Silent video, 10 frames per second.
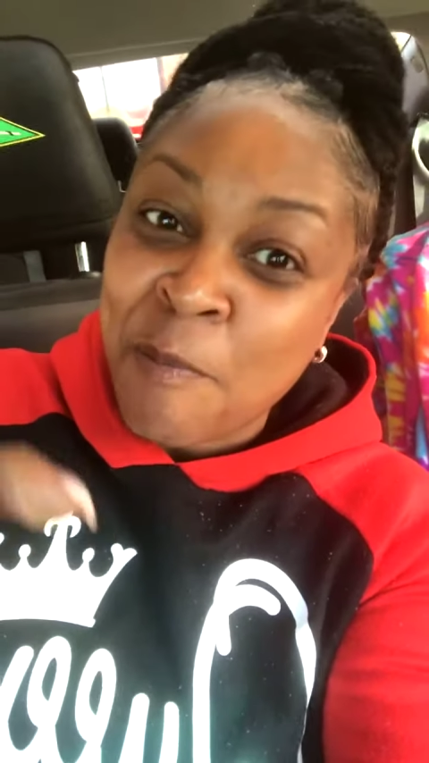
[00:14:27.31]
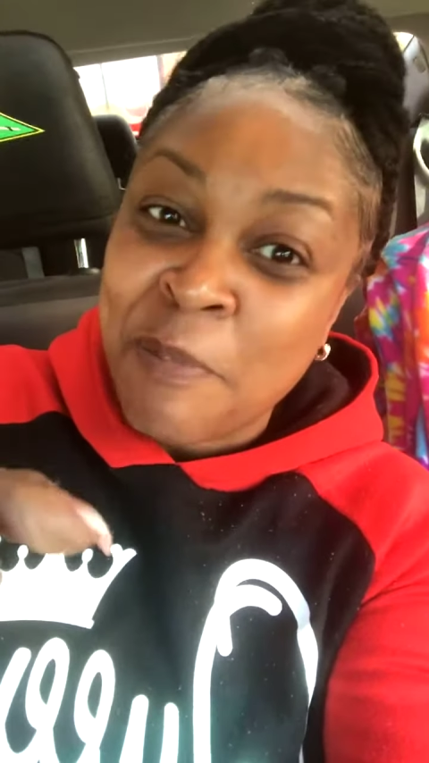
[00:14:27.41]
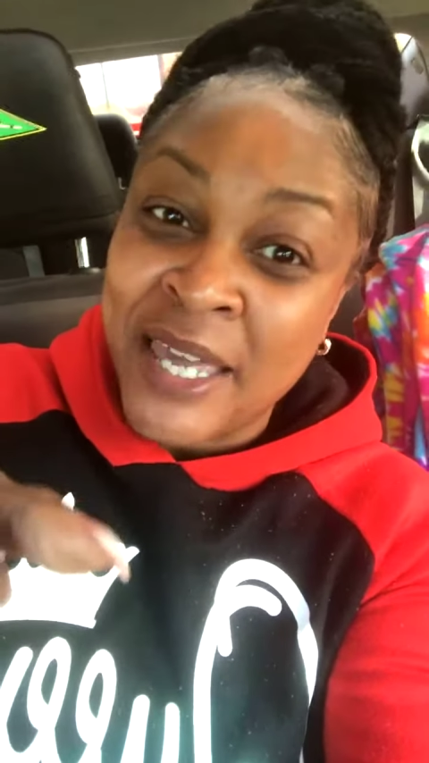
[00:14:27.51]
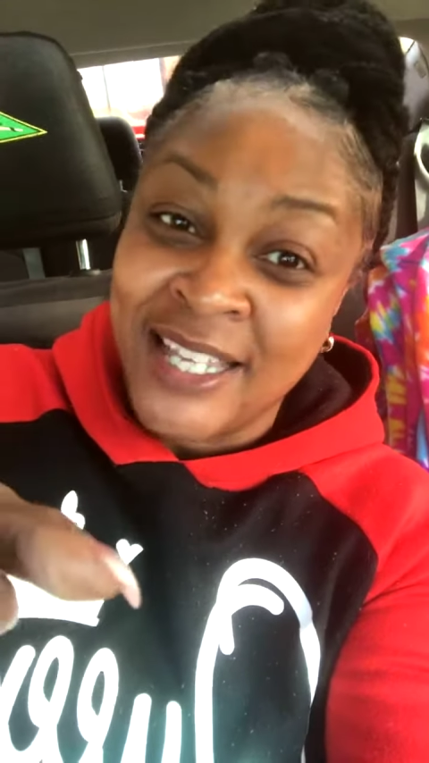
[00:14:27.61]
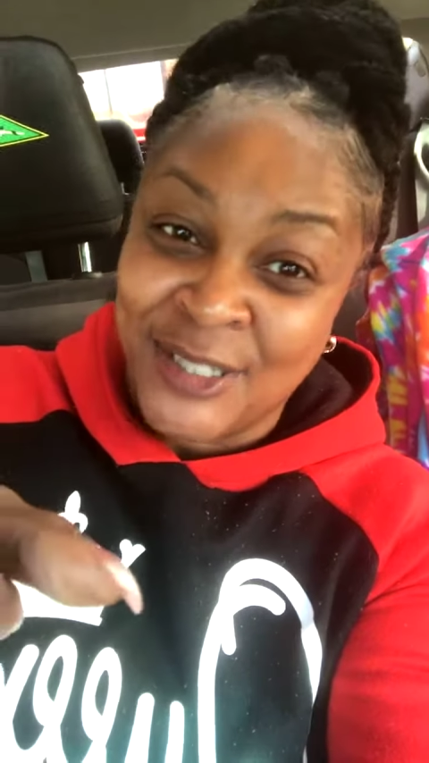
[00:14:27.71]

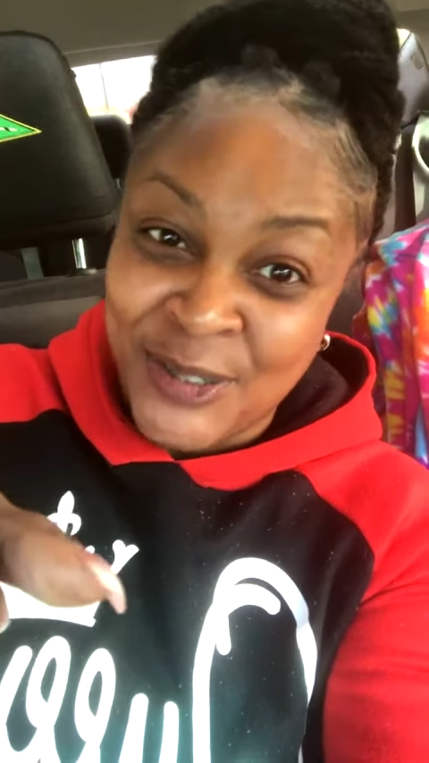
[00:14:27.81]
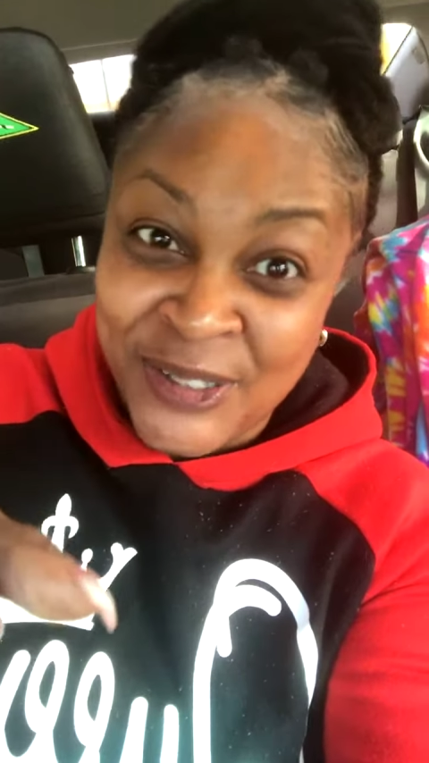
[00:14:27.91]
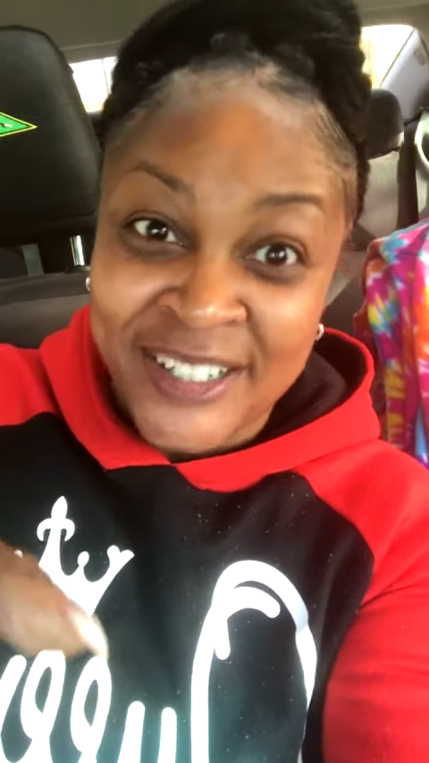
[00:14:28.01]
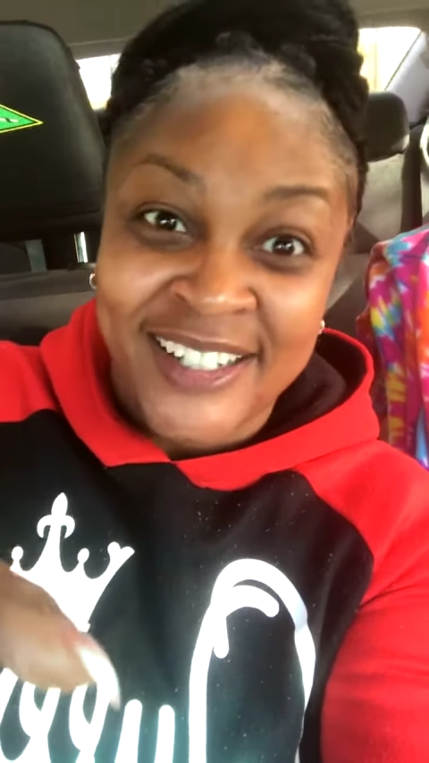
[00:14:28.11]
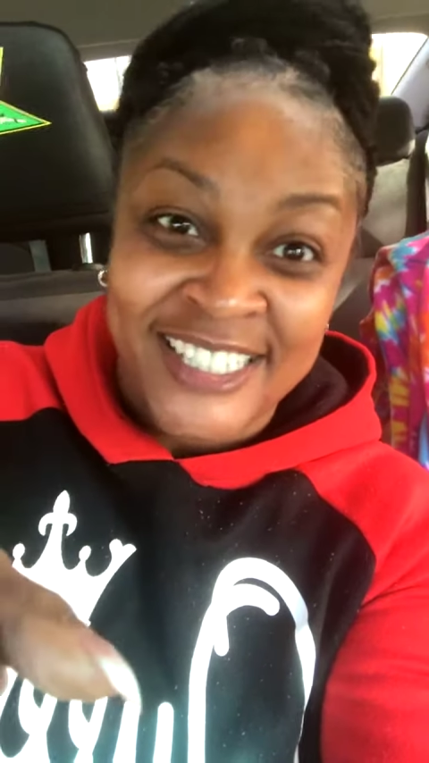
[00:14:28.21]
Be
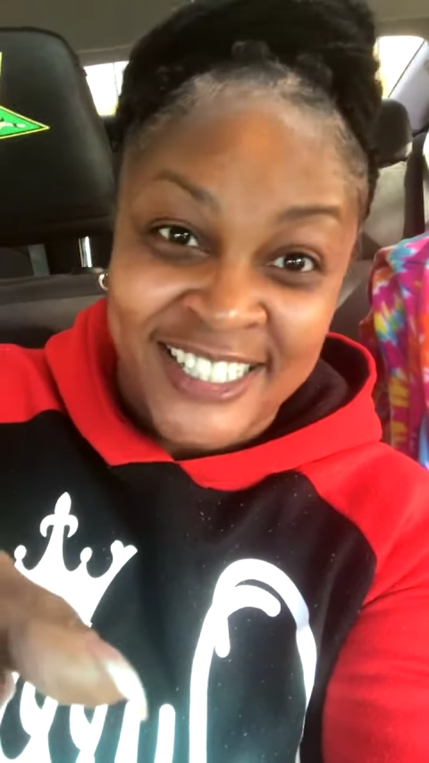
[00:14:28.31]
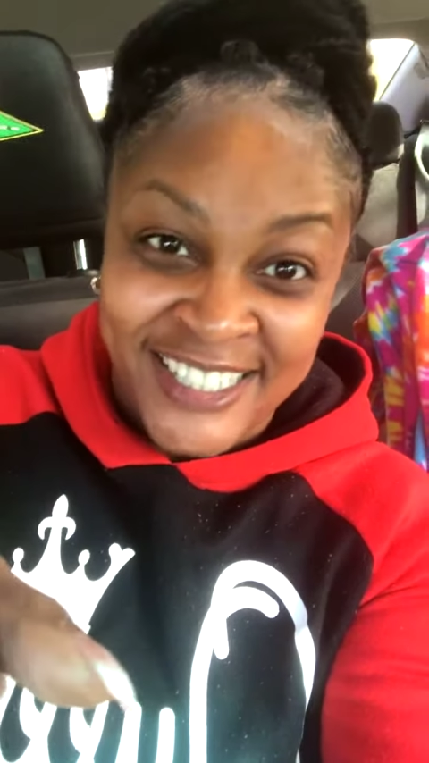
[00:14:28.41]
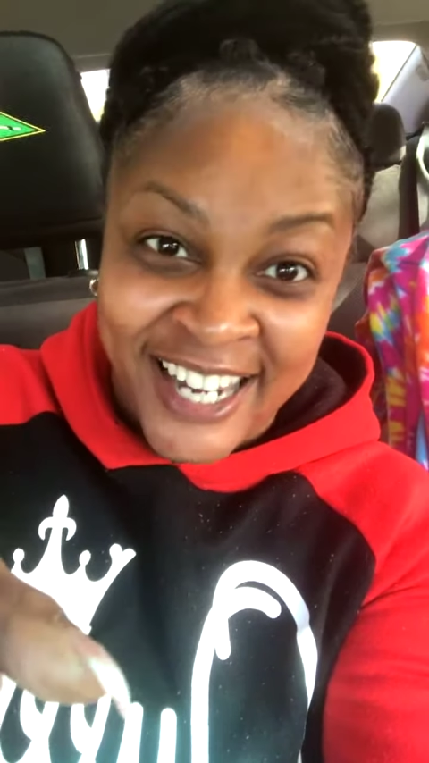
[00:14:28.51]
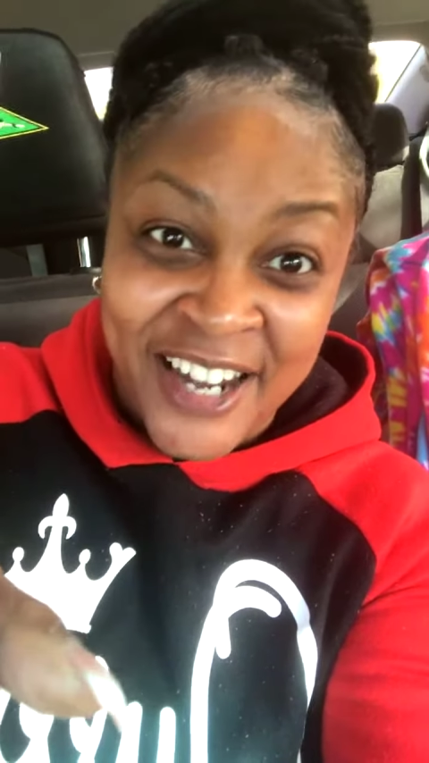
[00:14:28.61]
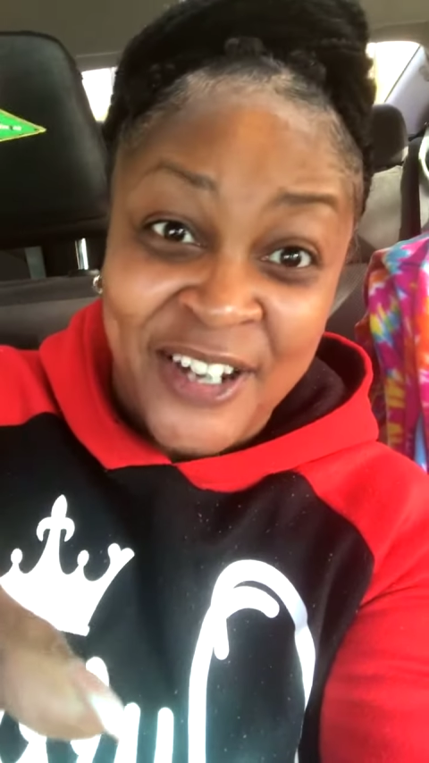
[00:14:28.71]
sure to
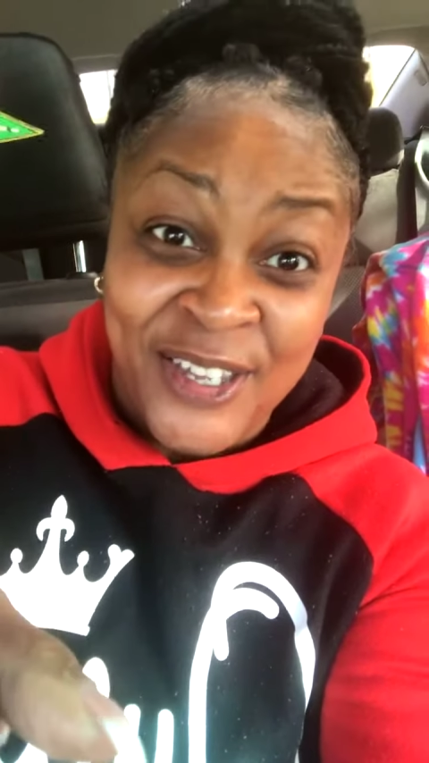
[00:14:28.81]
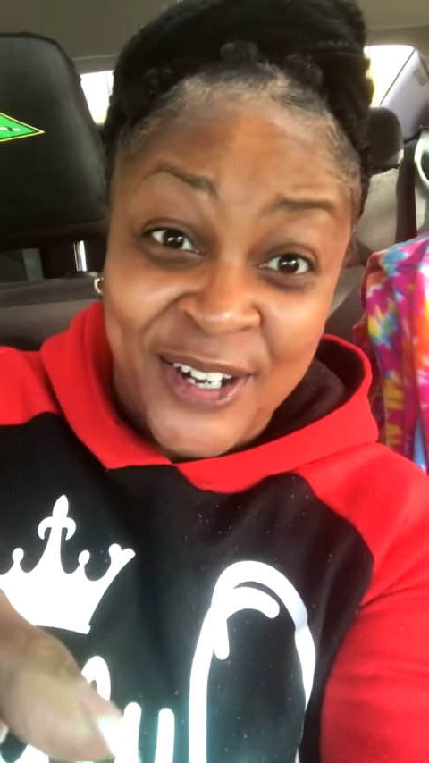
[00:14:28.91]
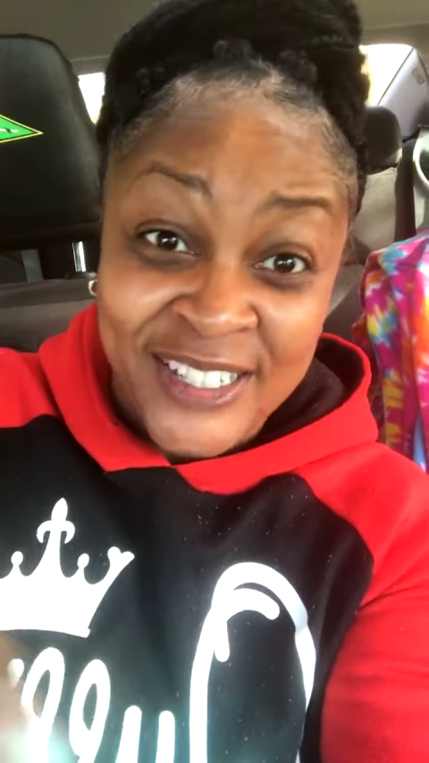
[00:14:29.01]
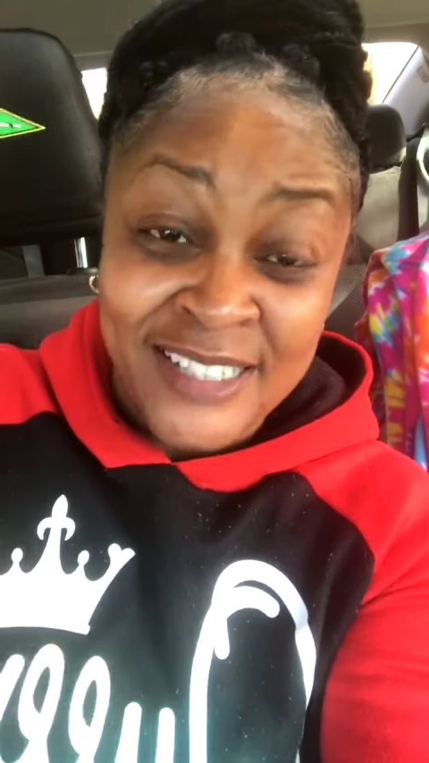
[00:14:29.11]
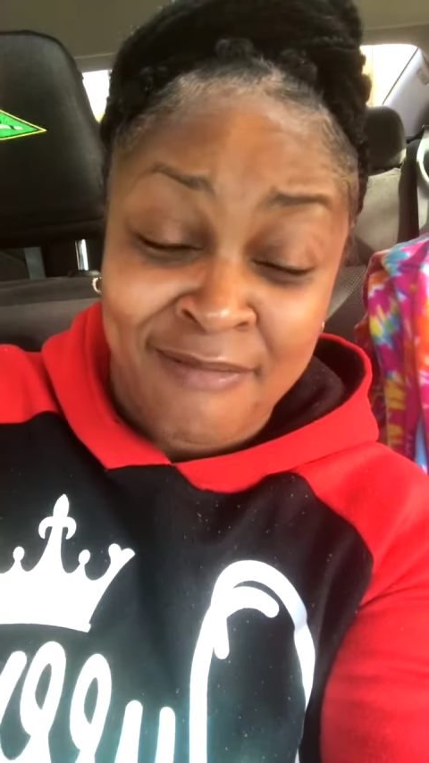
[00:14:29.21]
share
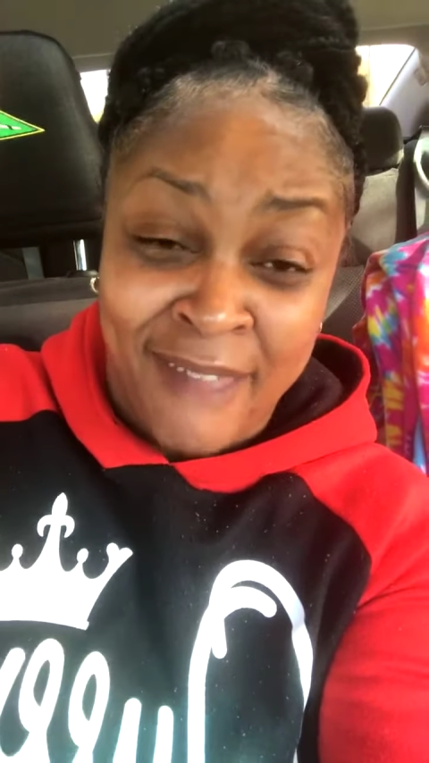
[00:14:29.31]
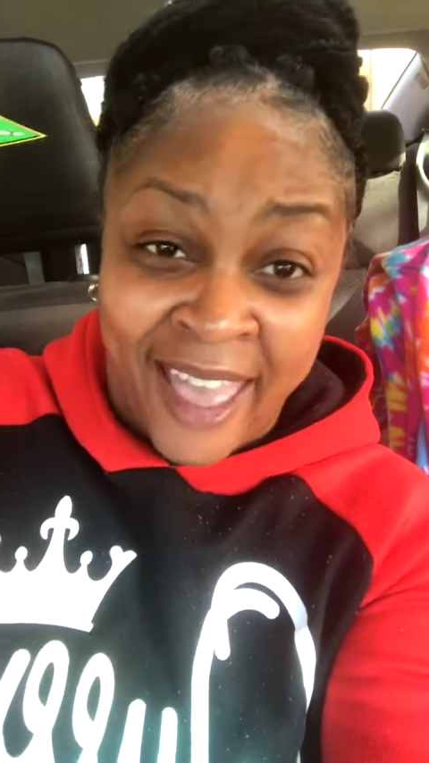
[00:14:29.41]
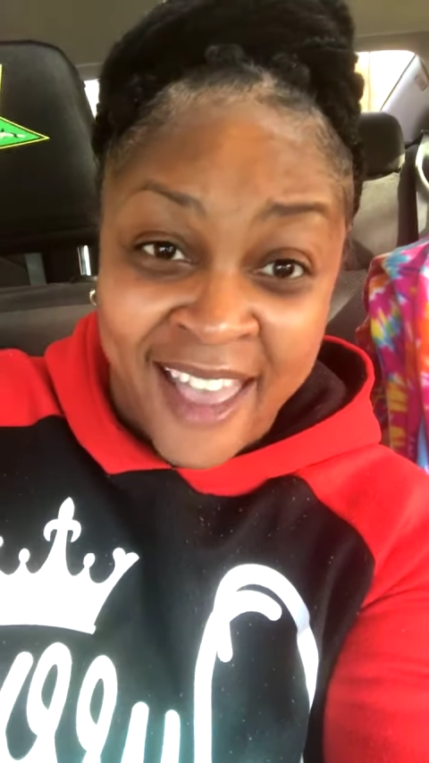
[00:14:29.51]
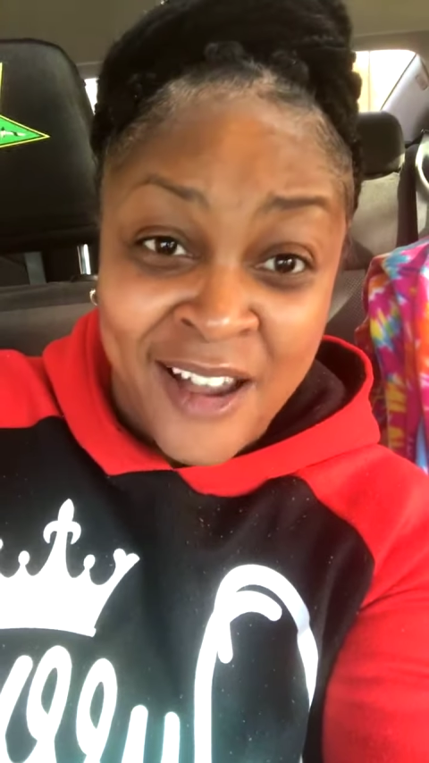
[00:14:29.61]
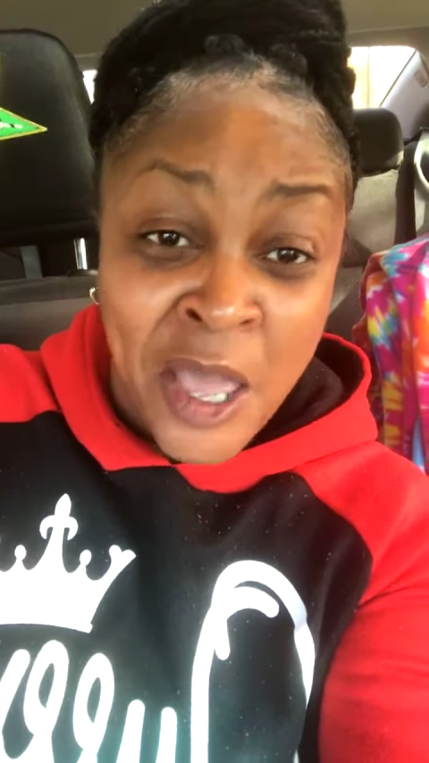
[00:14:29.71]
your
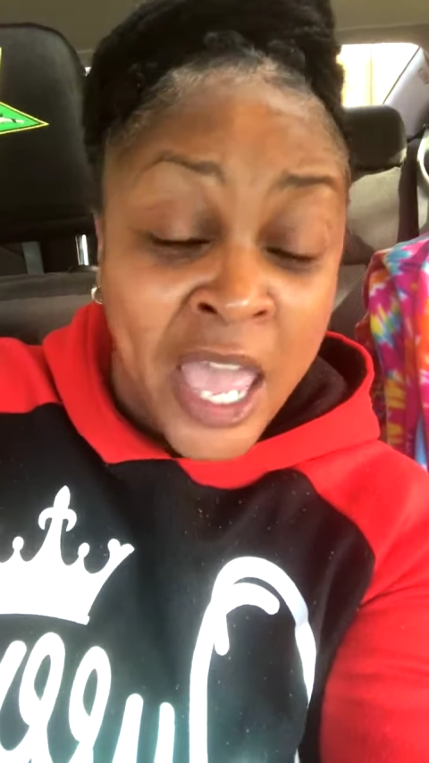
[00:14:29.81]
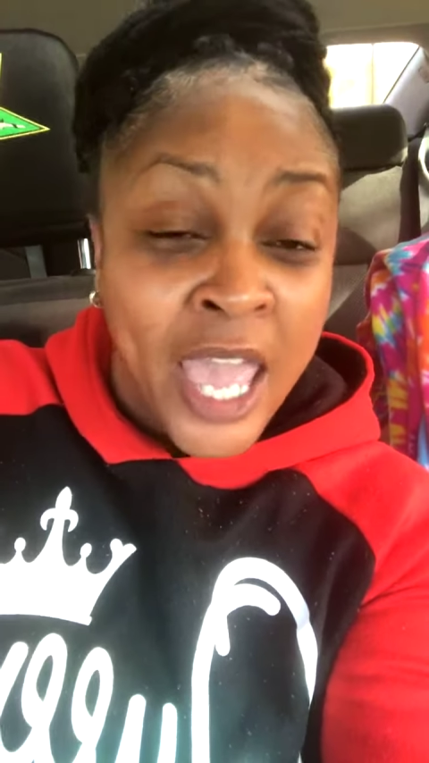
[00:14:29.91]
smile.